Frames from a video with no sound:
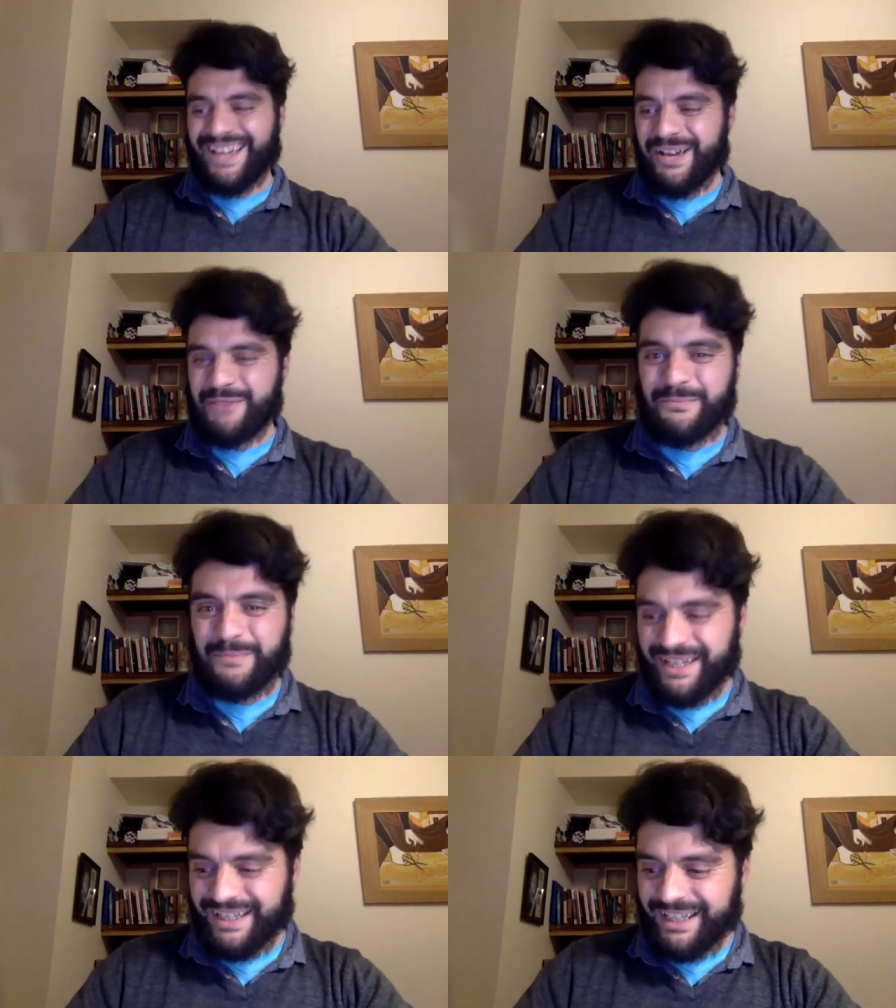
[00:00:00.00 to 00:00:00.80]
um,
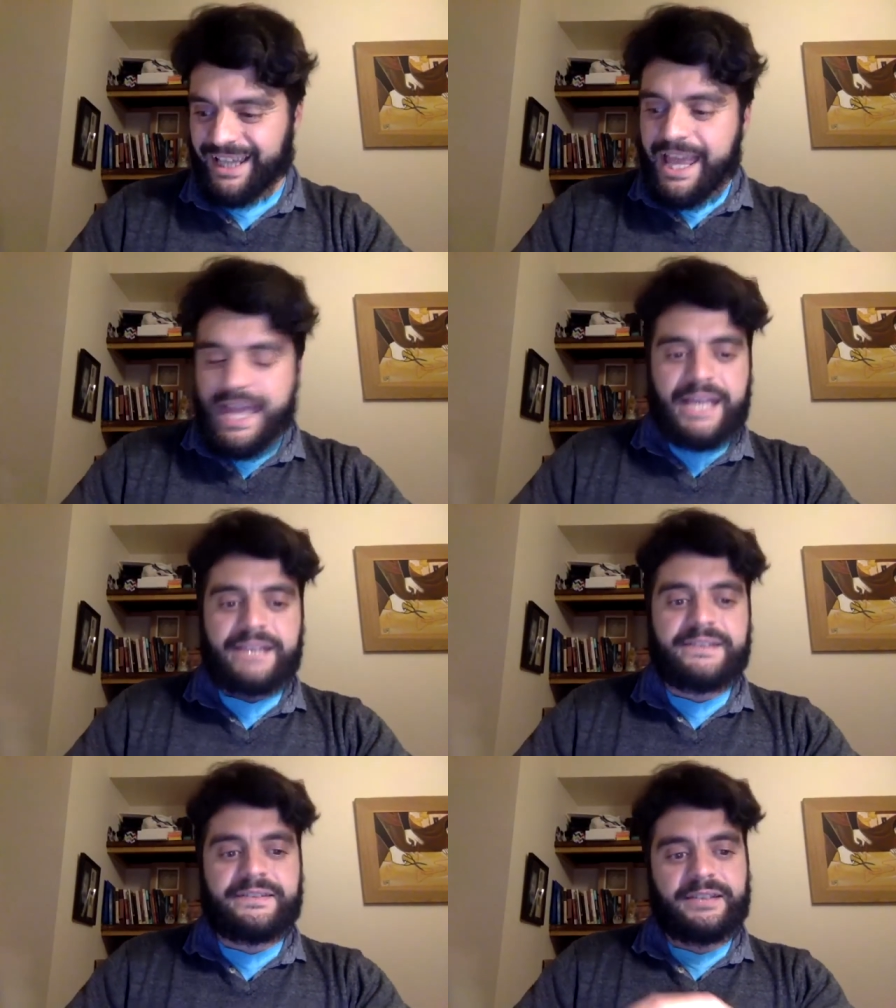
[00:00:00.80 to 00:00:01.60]
mainly
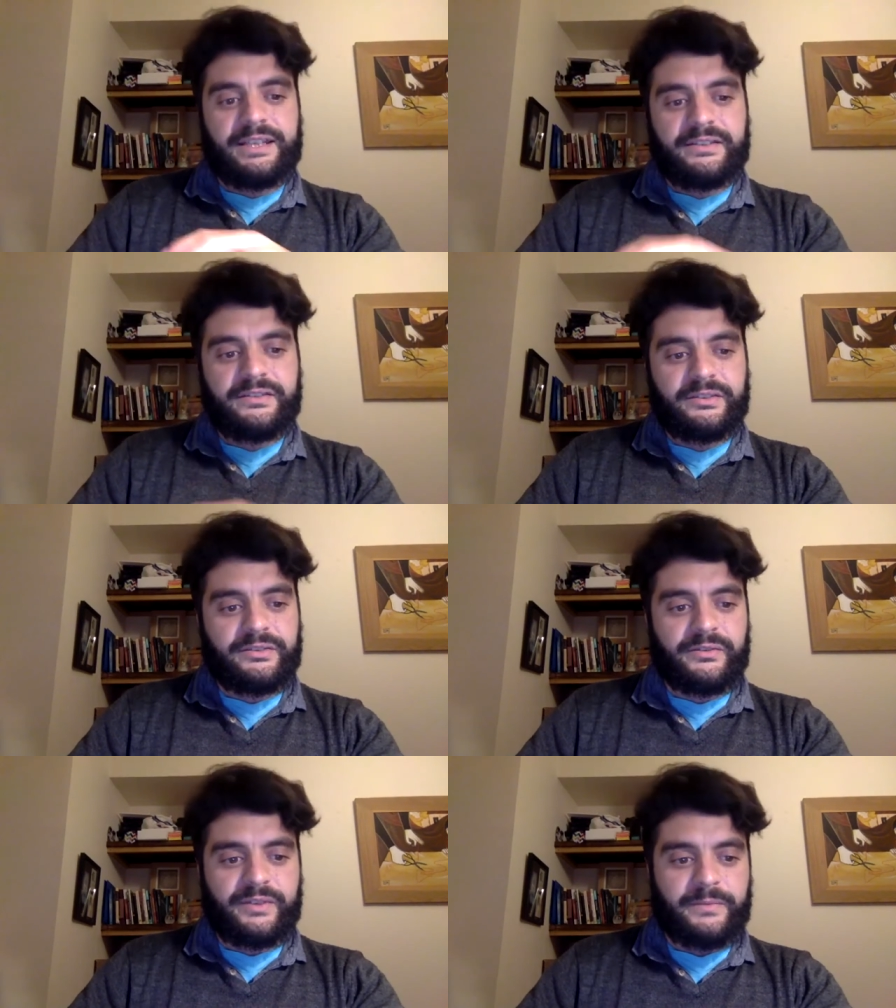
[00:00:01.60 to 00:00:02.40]
it's it's sort
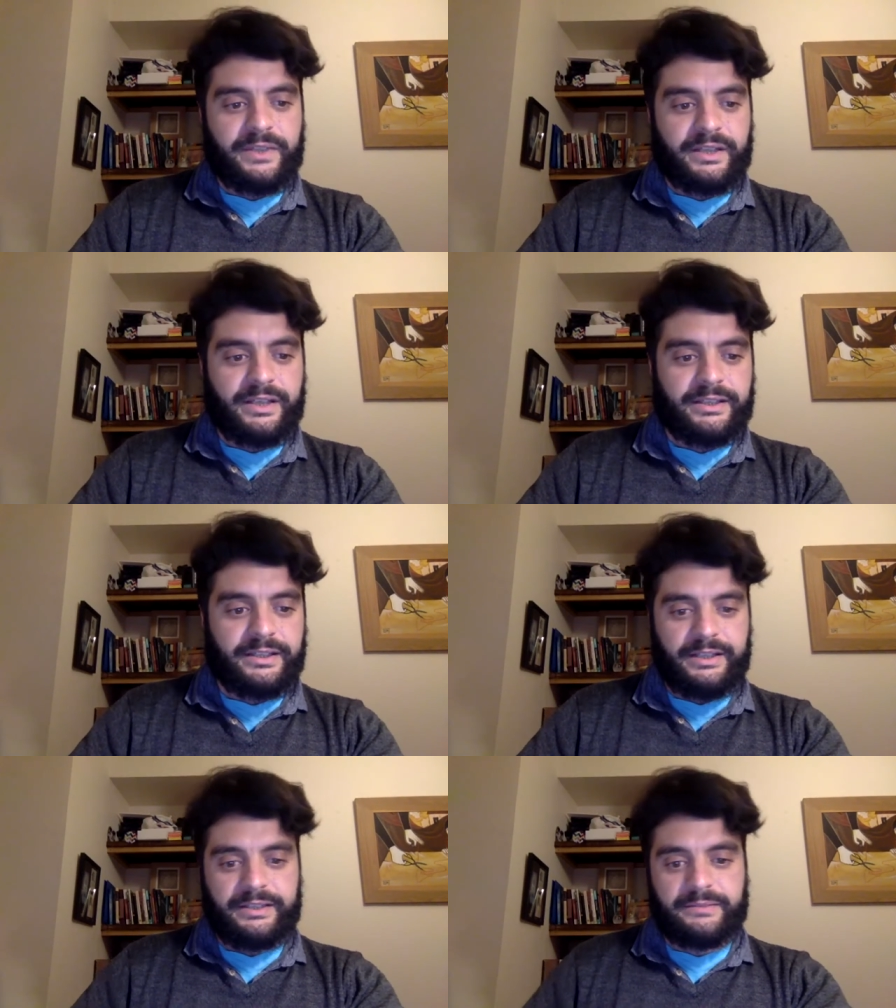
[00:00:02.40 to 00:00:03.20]
of something i
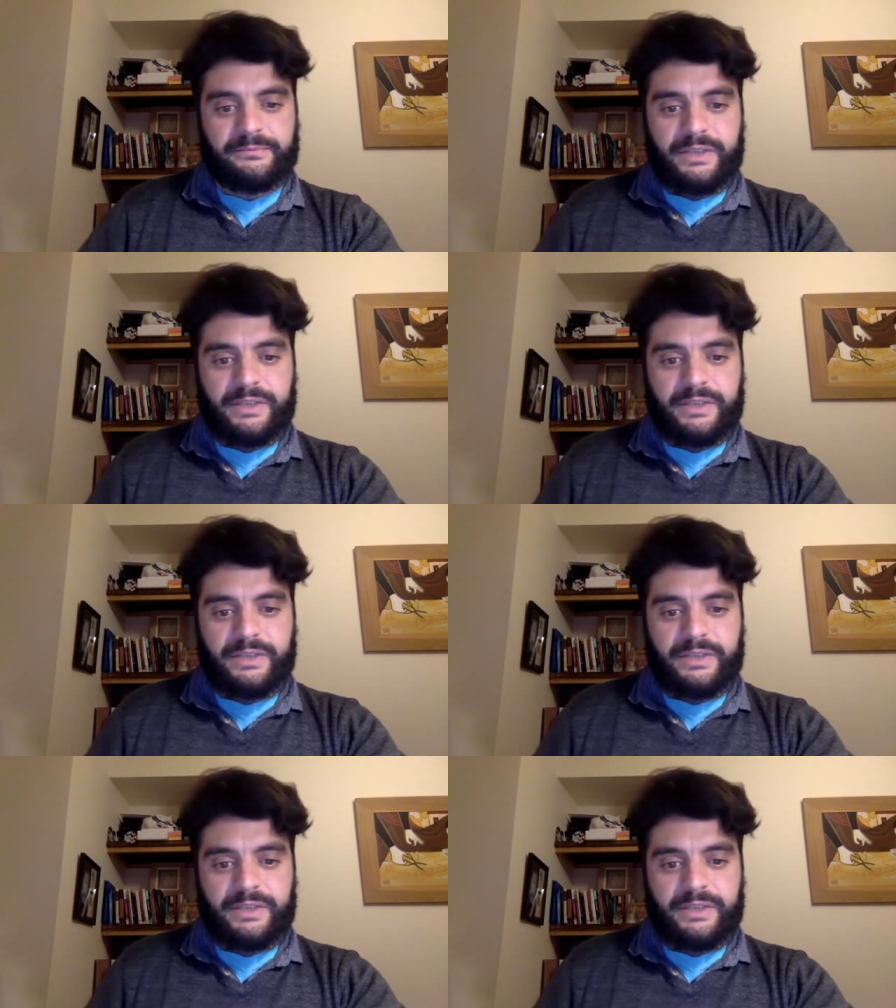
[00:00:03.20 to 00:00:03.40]
i